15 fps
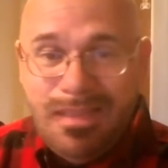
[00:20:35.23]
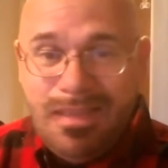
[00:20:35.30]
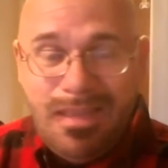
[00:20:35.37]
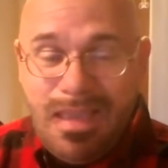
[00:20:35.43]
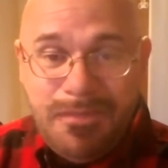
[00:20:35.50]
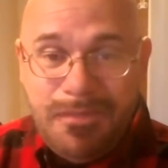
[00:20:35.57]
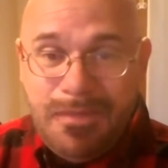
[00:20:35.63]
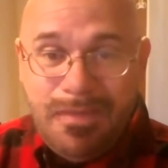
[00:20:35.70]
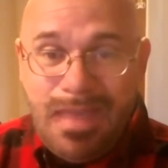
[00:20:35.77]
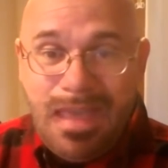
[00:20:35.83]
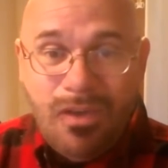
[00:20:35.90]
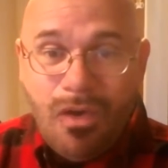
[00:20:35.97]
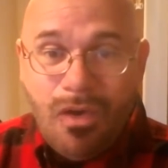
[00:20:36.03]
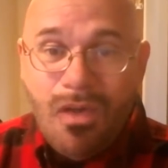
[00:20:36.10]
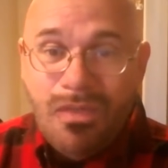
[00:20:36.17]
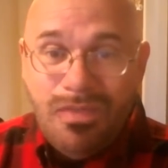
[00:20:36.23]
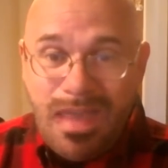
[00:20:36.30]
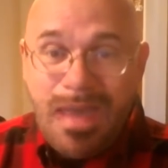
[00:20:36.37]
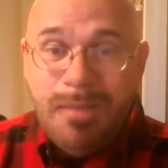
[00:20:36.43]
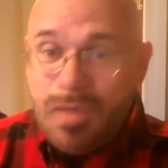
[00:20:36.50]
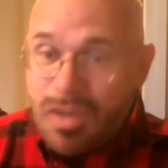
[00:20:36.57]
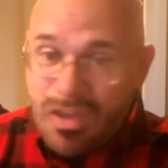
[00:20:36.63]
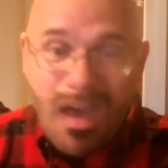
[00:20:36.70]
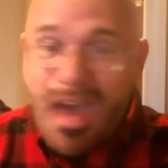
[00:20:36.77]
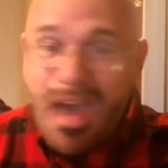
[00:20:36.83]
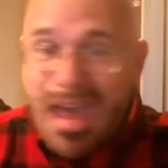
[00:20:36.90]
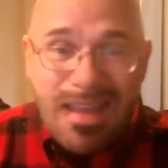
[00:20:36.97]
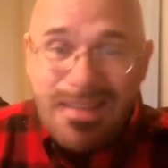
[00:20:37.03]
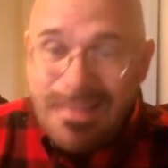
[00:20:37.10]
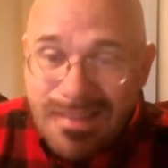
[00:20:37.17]
if they called them
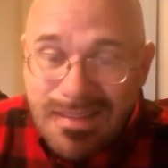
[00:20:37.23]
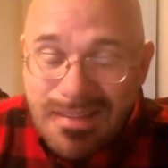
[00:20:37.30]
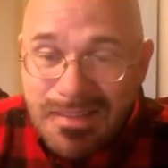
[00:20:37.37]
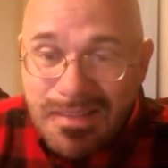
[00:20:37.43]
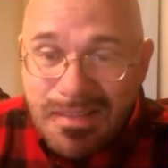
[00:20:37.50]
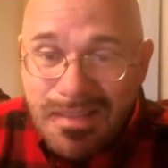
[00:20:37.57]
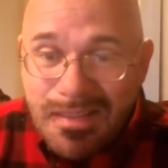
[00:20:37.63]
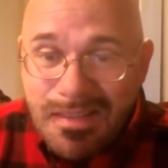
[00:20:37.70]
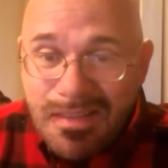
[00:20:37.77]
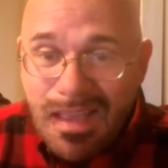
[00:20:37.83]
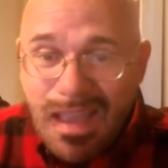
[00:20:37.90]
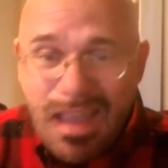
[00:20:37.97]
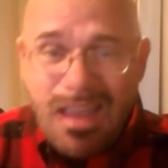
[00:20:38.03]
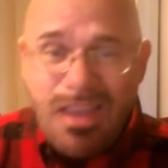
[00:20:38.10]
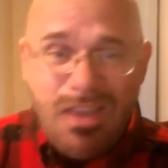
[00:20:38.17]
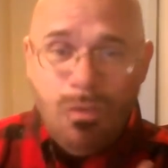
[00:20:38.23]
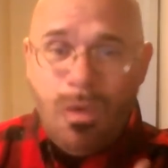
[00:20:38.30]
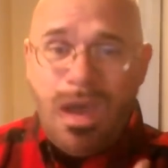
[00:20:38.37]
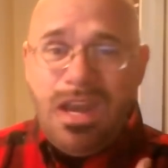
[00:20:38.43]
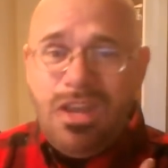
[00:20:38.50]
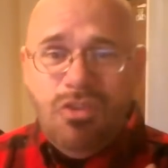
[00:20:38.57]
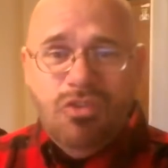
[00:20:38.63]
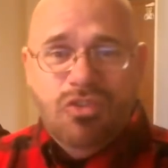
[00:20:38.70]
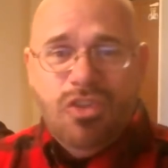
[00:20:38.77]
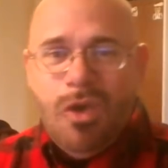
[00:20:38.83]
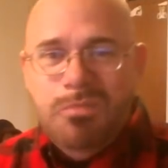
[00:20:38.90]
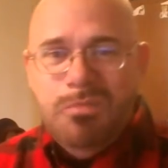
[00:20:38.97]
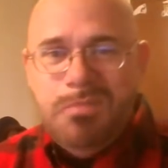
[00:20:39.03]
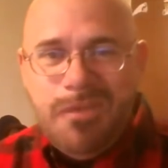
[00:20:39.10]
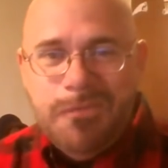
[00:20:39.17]
gods, why do you
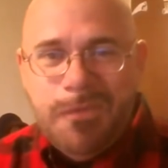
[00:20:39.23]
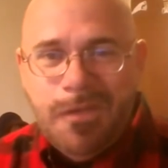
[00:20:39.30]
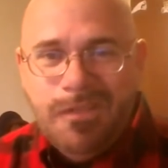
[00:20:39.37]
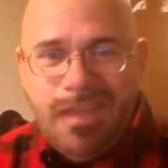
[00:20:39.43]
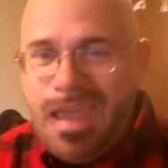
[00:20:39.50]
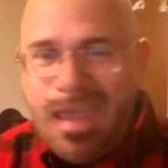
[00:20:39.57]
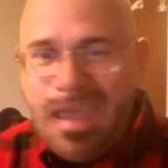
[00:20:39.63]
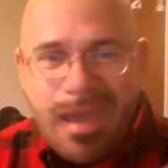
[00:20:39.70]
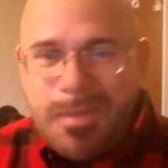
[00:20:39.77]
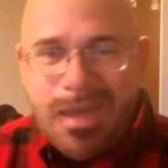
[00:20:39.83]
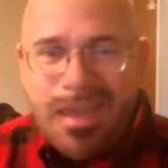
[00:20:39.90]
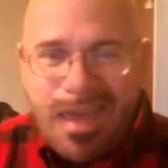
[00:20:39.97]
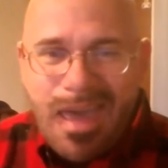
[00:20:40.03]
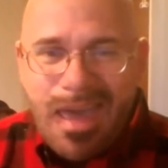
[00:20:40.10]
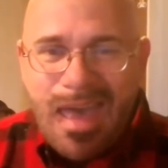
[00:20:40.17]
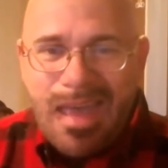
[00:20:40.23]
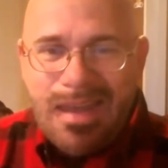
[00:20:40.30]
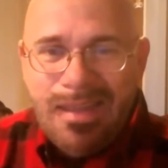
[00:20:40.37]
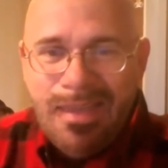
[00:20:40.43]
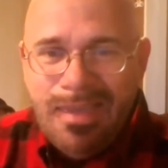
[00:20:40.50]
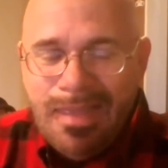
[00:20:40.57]
stone me for saying I'm a god?